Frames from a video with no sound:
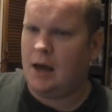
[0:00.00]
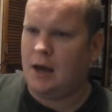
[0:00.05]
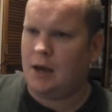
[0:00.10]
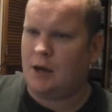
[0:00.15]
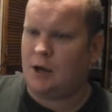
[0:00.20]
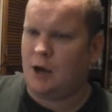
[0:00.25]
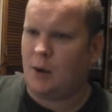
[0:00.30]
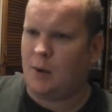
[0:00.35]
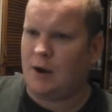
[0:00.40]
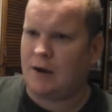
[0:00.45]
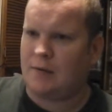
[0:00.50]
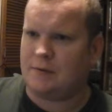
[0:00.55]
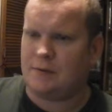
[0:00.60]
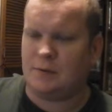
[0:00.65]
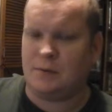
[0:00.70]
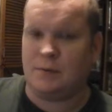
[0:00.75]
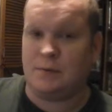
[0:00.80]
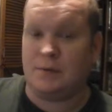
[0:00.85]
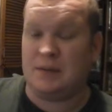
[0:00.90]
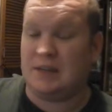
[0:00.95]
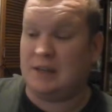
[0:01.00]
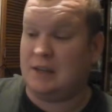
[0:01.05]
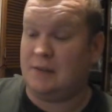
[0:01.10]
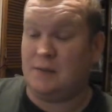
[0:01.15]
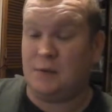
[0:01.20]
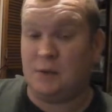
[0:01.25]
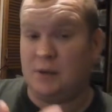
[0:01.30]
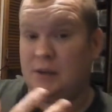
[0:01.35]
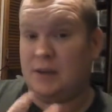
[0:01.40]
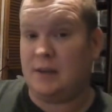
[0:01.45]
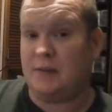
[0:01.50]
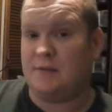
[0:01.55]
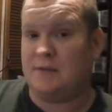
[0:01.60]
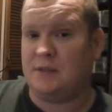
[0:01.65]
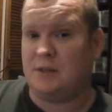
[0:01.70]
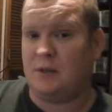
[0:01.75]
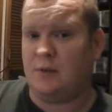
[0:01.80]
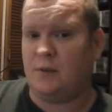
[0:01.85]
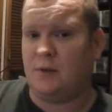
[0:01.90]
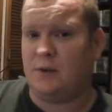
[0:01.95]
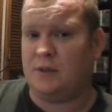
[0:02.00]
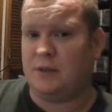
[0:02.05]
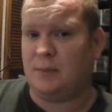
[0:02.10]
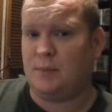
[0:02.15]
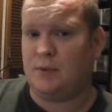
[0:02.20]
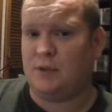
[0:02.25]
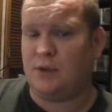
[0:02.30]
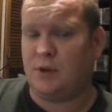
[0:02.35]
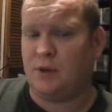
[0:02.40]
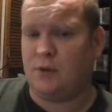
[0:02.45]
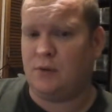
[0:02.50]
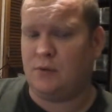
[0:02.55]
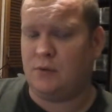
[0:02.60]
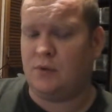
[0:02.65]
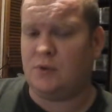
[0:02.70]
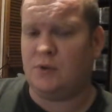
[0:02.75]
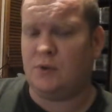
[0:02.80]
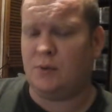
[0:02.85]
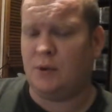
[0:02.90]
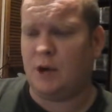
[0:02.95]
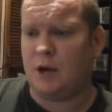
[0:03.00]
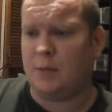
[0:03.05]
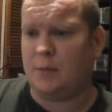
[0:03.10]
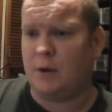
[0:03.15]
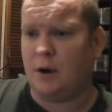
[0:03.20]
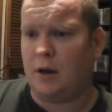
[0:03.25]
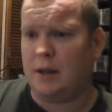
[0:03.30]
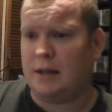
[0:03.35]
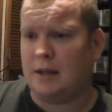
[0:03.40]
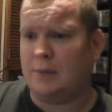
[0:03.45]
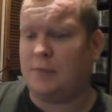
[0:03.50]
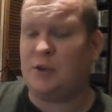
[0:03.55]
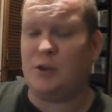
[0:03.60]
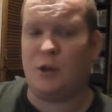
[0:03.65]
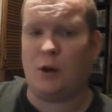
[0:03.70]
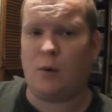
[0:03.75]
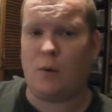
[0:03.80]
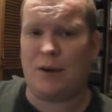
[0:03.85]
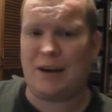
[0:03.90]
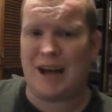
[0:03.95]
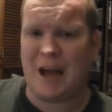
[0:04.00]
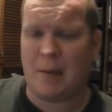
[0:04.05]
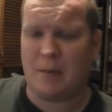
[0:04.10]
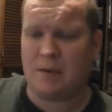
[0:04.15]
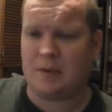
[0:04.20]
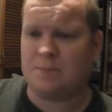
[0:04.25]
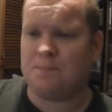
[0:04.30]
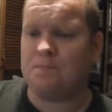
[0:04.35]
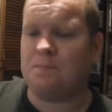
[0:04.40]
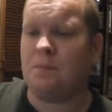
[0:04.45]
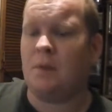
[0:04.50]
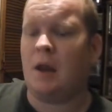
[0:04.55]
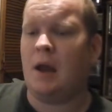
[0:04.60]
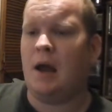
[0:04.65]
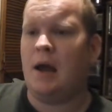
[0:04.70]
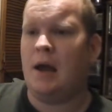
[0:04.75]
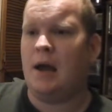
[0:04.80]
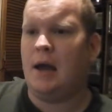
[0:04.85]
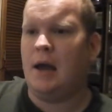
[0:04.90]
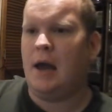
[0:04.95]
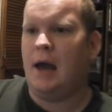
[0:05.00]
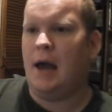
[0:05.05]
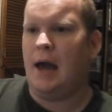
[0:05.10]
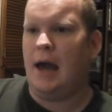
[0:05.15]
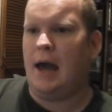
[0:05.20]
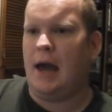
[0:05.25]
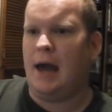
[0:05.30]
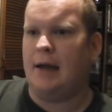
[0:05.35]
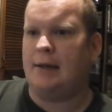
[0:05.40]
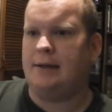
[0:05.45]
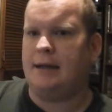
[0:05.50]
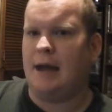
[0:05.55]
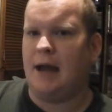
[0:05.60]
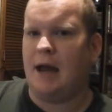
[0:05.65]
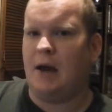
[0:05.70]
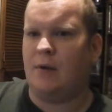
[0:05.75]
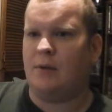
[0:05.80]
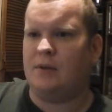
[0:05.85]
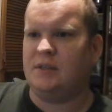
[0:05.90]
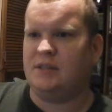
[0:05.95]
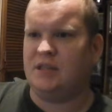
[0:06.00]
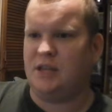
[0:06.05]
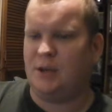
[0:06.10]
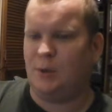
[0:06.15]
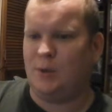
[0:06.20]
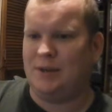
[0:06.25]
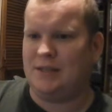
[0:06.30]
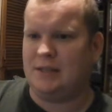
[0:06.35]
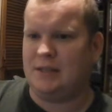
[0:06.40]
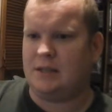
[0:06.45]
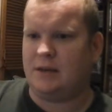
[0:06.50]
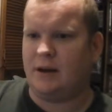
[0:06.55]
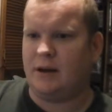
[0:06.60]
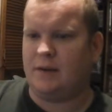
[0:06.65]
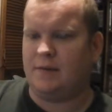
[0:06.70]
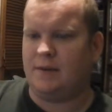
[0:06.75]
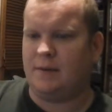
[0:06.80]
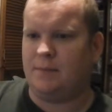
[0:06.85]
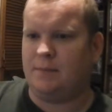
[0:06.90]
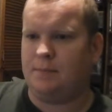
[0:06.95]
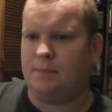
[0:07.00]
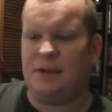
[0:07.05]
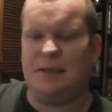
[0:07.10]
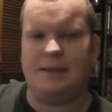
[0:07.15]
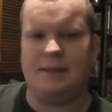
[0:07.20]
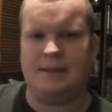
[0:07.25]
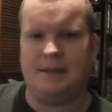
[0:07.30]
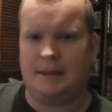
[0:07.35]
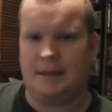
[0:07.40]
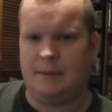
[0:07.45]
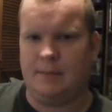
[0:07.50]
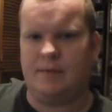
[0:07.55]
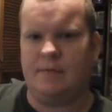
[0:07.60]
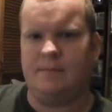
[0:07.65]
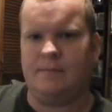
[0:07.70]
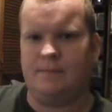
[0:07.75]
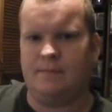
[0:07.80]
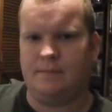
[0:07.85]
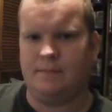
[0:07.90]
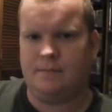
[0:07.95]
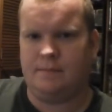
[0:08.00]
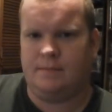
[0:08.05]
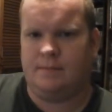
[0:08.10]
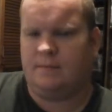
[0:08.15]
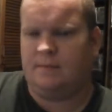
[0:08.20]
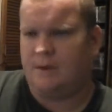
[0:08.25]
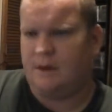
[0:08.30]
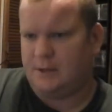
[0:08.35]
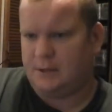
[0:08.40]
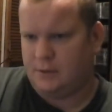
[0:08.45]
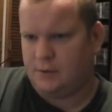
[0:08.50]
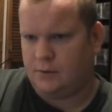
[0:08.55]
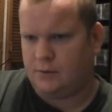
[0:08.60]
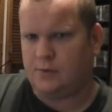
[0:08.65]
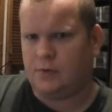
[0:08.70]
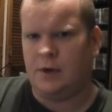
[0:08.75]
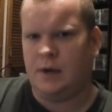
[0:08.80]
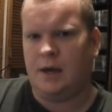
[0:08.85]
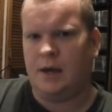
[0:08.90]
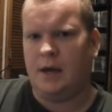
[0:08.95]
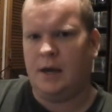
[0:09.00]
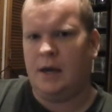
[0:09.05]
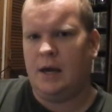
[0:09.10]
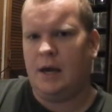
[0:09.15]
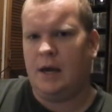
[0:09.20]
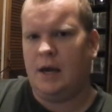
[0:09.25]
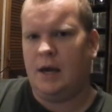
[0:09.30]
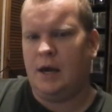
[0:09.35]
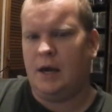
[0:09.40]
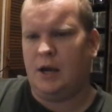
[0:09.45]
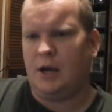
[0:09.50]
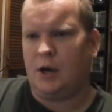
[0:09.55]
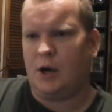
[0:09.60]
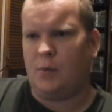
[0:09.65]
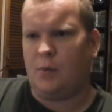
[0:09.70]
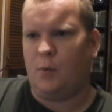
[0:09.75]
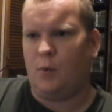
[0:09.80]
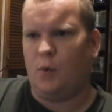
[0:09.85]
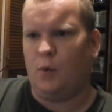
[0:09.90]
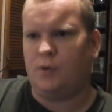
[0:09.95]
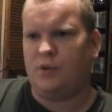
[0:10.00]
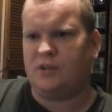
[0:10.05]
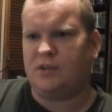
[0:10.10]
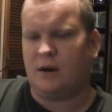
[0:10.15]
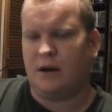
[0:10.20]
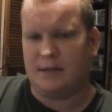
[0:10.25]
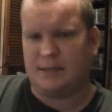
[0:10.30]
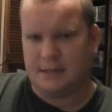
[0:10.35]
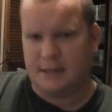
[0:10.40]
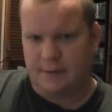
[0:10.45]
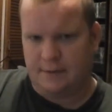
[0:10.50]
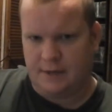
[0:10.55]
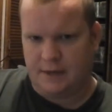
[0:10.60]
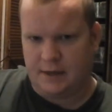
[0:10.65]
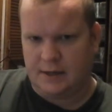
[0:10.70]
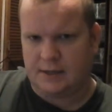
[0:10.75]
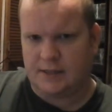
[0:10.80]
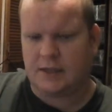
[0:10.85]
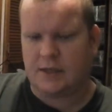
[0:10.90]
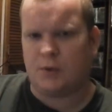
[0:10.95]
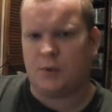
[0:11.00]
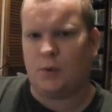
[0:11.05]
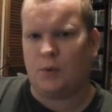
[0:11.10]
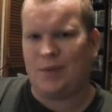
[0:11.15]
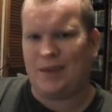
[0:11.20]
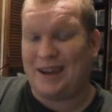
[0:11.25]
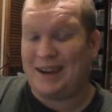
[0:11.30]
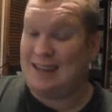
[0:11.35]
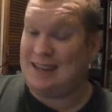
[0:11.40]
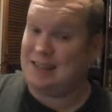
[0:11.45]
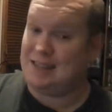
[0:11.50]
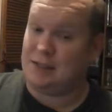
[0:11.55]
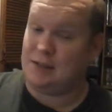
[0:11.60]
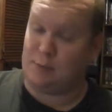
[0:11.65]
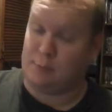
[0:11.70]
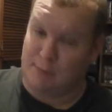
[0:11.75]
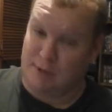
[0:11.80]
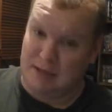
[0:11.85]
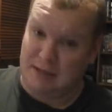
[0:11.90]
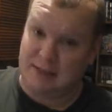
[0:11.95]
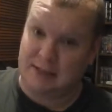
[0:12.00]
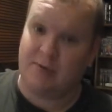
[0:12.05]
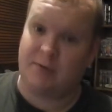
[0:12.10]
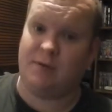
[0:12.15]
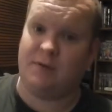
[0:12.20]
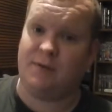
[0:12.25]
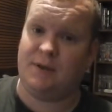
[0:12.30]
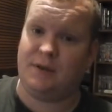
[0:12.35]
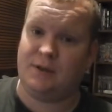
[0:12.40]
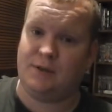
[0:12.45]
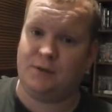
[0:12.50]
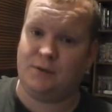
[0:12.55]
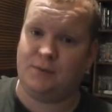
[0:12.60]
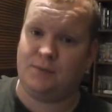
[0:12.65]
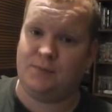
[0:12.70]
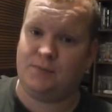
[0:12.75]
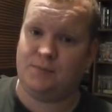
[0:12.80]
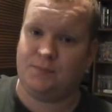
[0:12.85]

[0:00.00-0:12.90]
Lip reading: You know, after, if you have seen the first episode of the 2-hour pilot, you know what happened. And now the Seaquest is kind of a peacekeeping vessel. You know, more scientifics and all that. It's still a military vessel.